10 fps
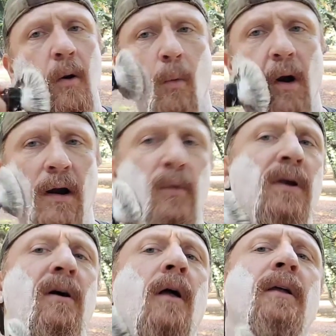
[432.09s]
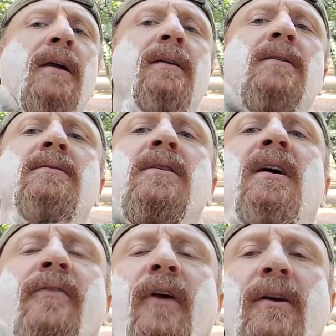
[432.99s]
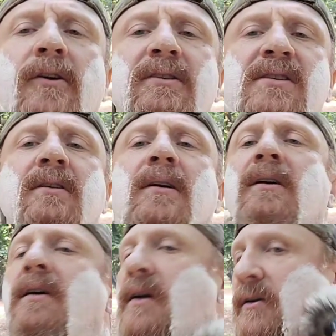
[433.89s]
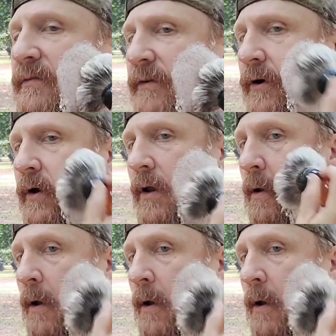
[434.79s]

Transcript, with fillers: Why are we calling a fragrance fern?